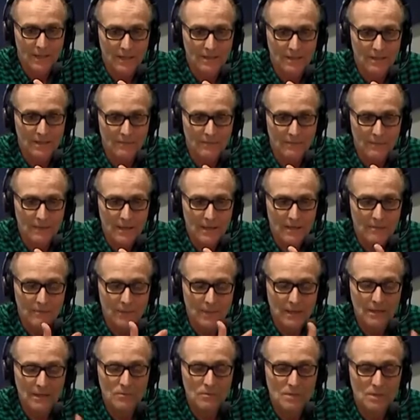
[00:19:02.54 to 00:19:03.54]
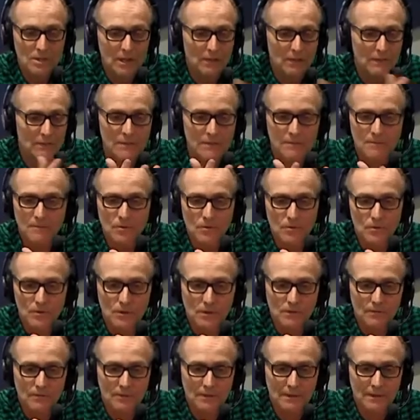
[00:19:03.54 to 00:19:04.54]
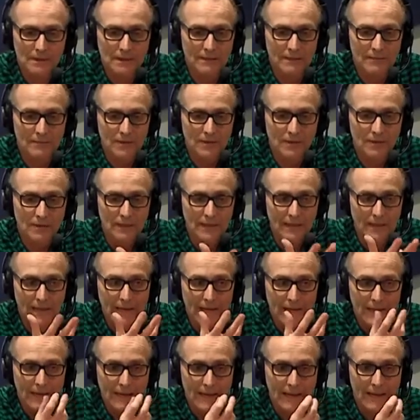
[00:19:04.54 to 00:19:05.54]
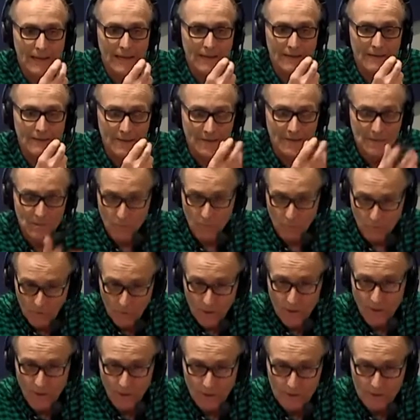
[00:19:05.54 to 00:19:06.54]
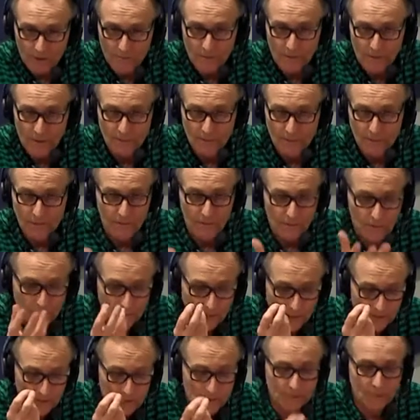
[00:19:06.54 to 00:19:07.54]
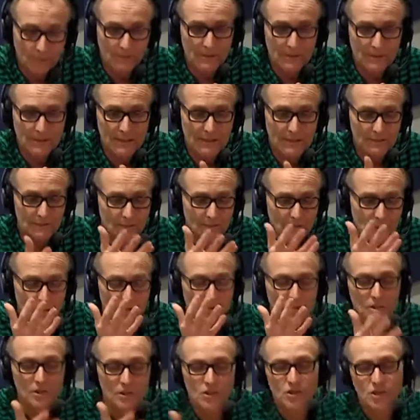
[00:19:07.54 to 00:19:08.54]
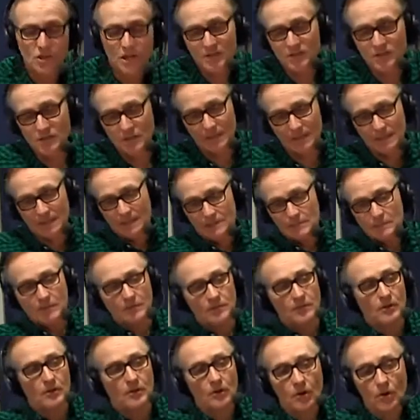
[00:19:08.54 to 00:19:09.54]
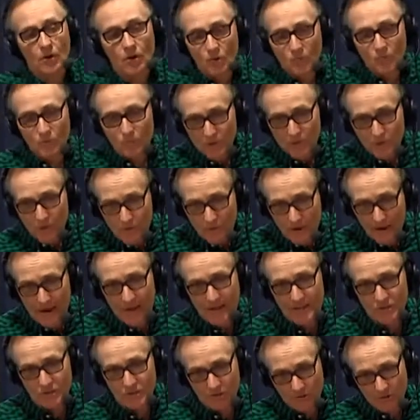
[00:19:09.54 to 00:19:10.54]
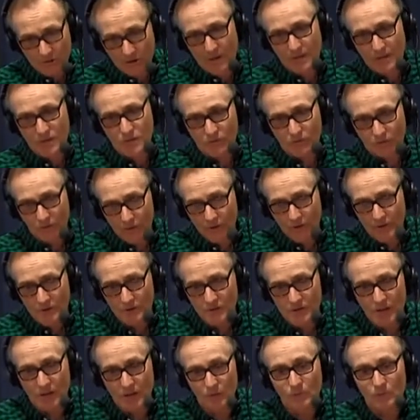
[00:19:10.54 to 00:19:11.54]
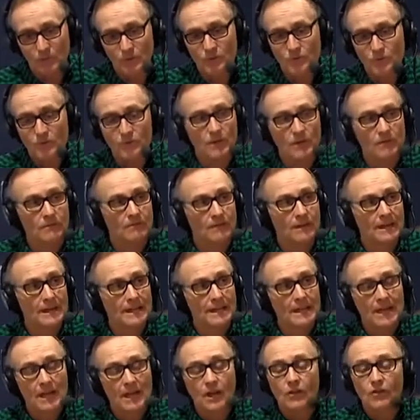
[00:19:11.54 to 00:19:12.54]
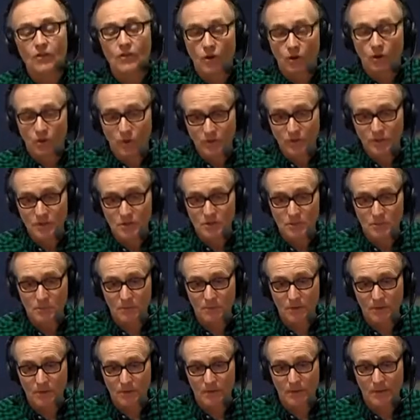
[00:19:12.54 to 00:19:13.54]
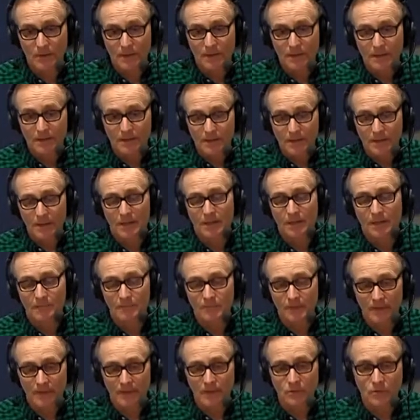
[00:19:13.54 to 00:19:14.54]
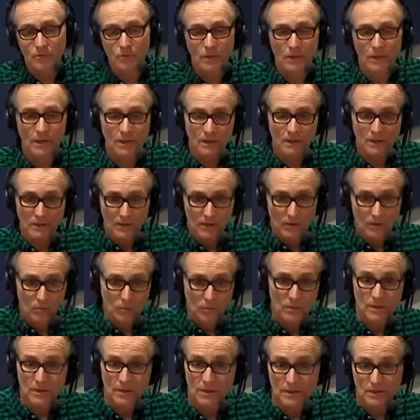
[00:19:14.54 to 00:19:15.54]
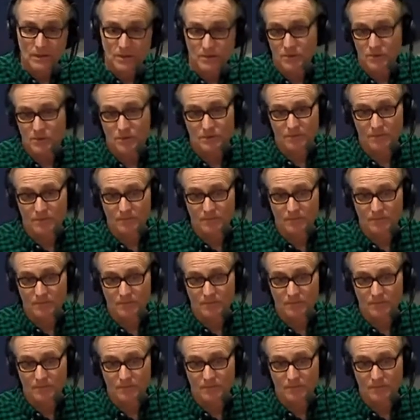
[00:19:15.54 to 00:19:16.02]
of them, but he was calling them to a different level. And that's what we're calling people to a different level that you can change the climate of your home when you ask Christ for his help, when you invite the Holy Spirit to come and dwell within us